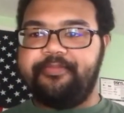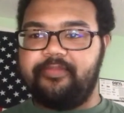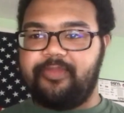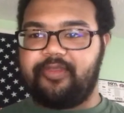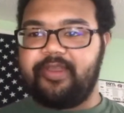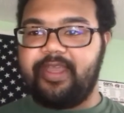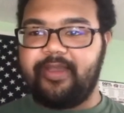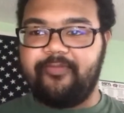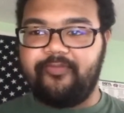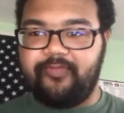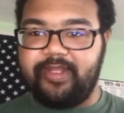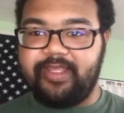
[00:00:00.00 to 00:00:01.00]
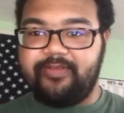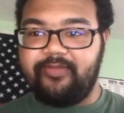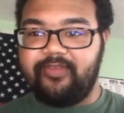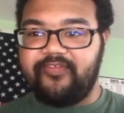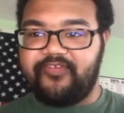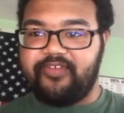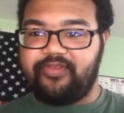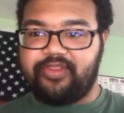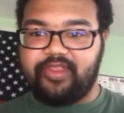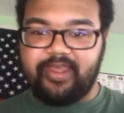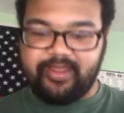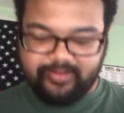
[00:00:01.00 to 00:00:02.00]
So yeah, we did the first
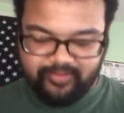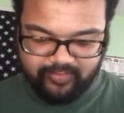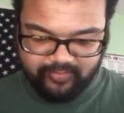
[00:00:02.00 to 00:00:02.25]
10,